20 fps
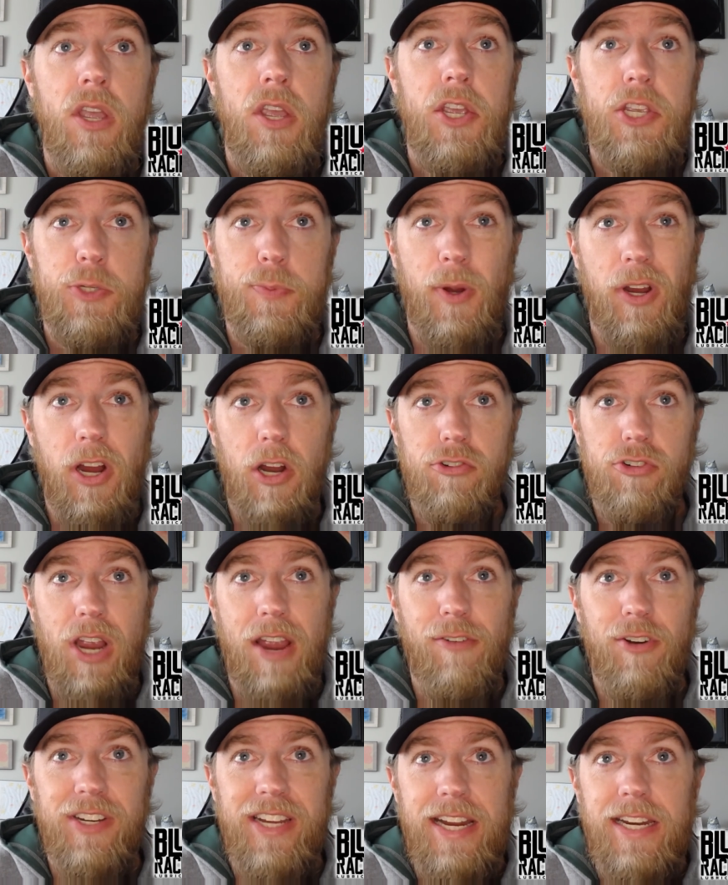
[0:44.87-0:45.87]
Sprint car
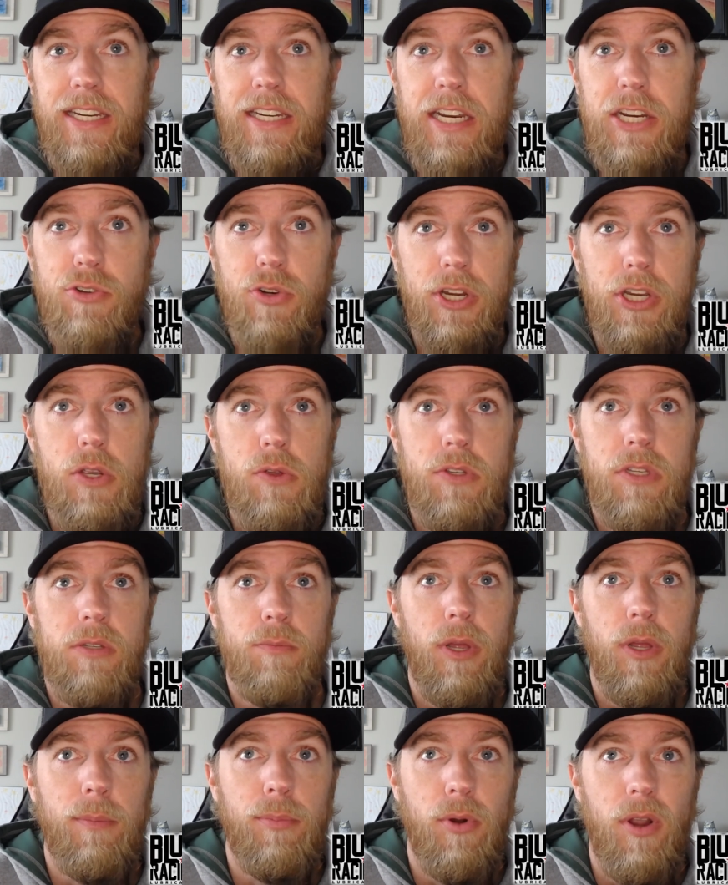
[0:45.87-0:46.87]
driver Danny Dietrich uses
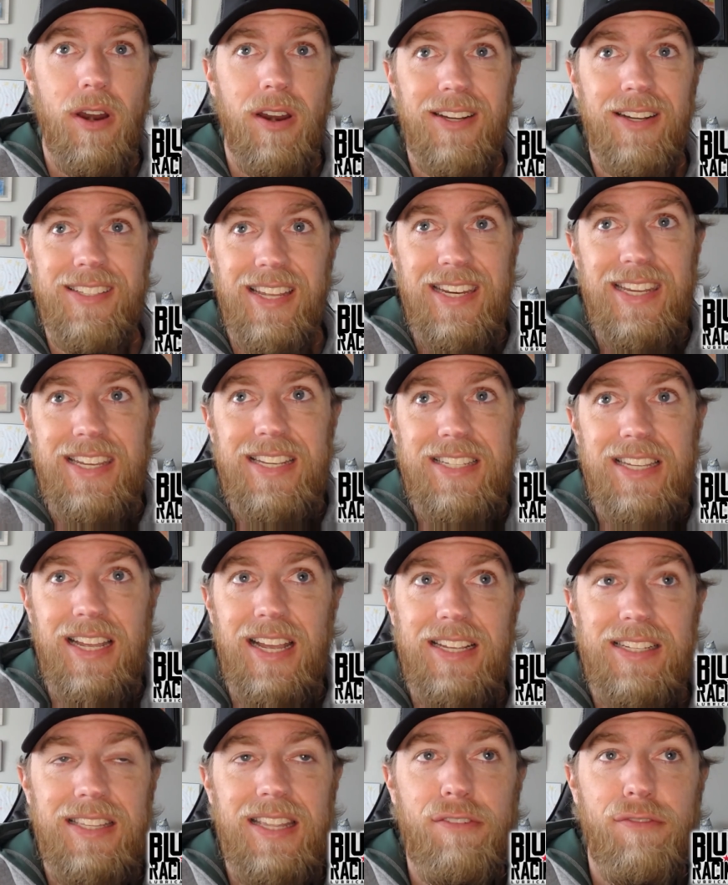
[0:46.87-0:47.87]
Blud products products, and he
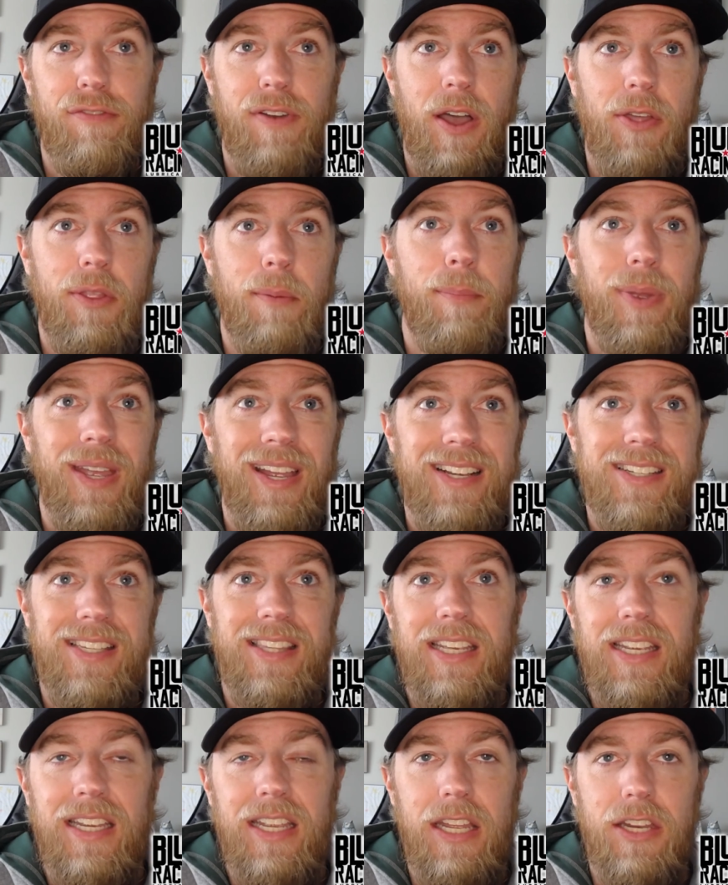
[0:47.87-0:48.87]
says they found the biggest
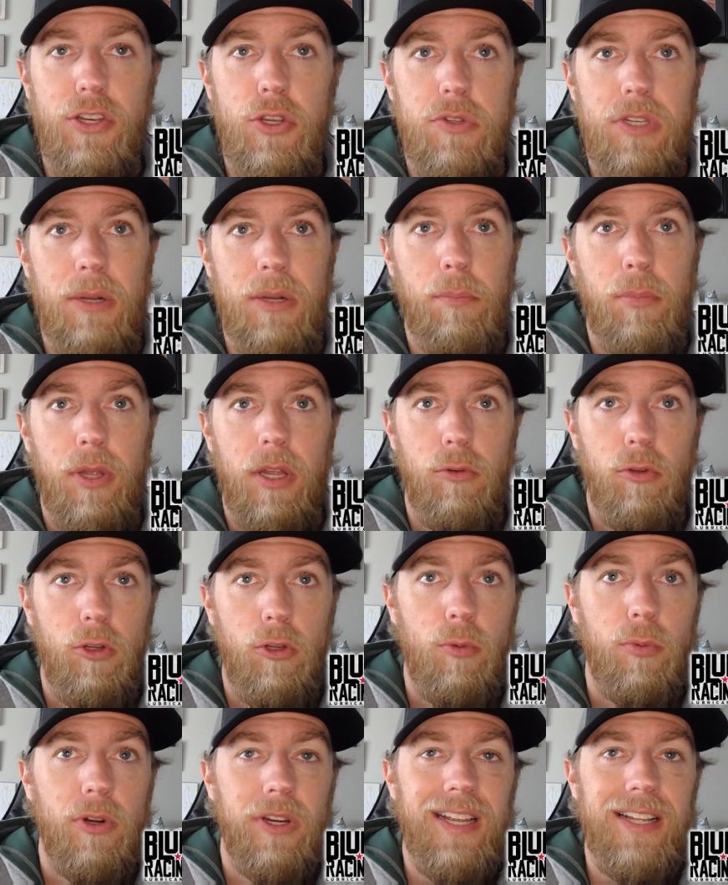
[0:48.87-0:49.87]
thing in using Blud
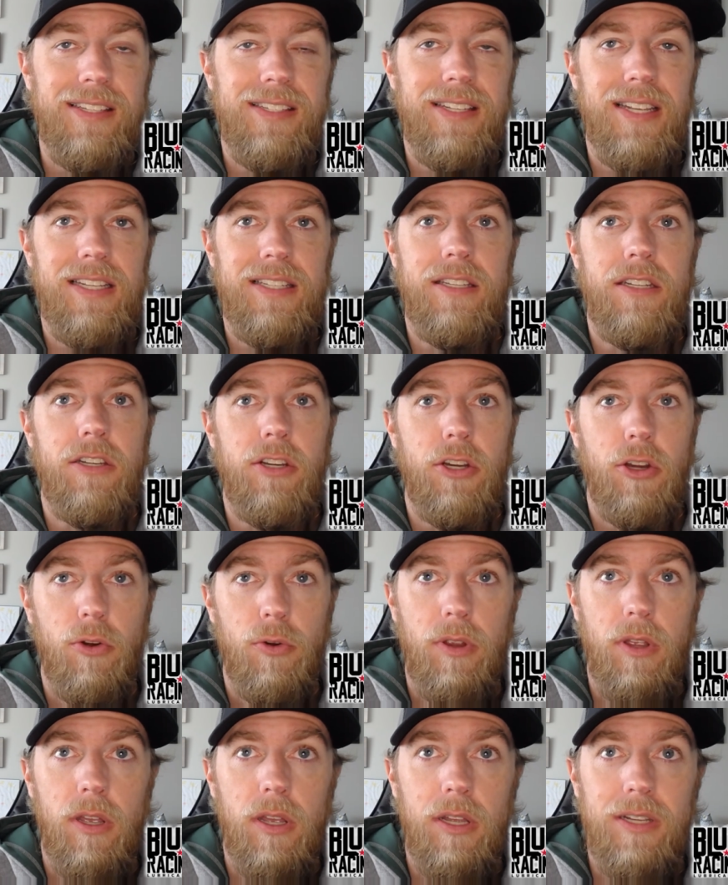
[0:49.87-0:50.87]
lubricants is
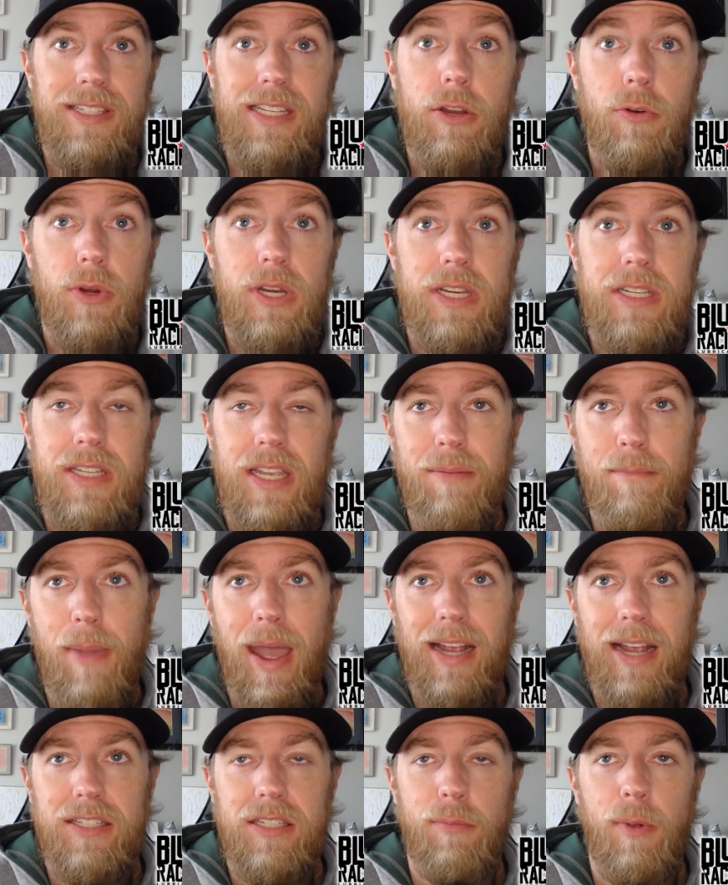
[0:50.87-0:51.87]
the uh, decrease in
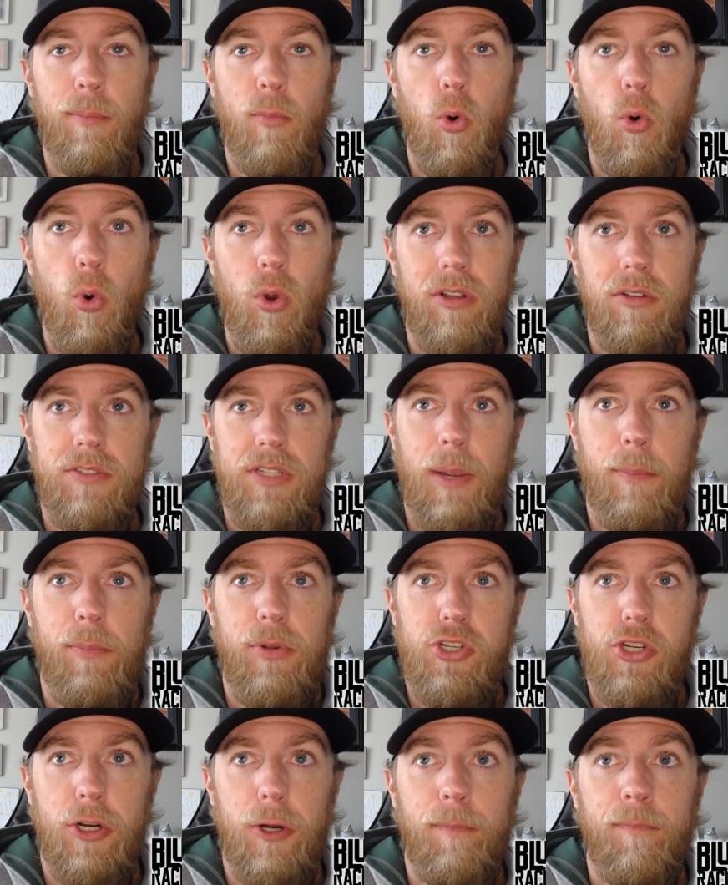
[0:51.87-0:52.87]
maximum oil
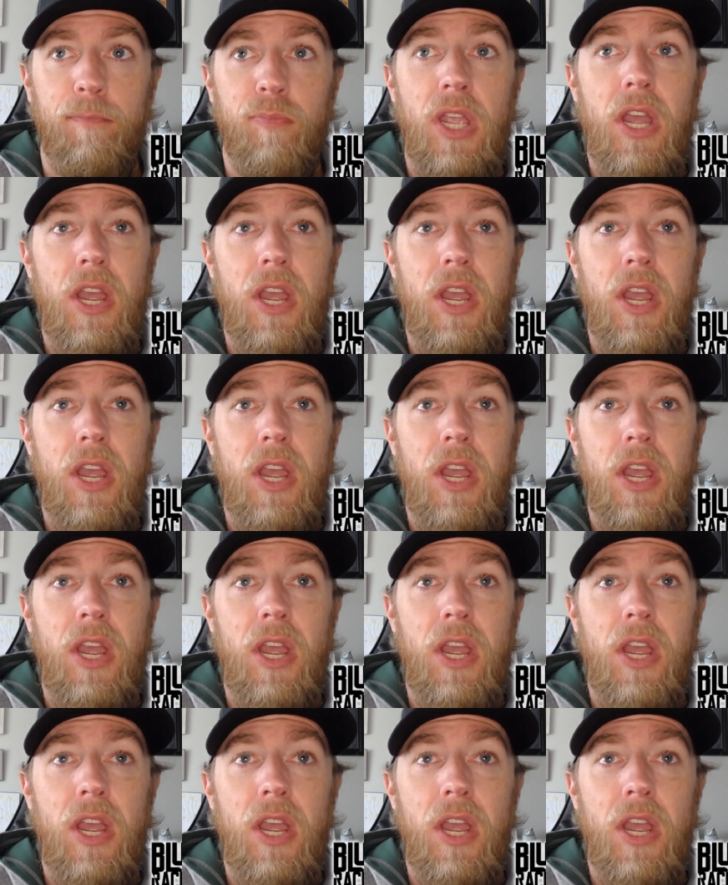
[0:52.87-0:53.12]
temperature.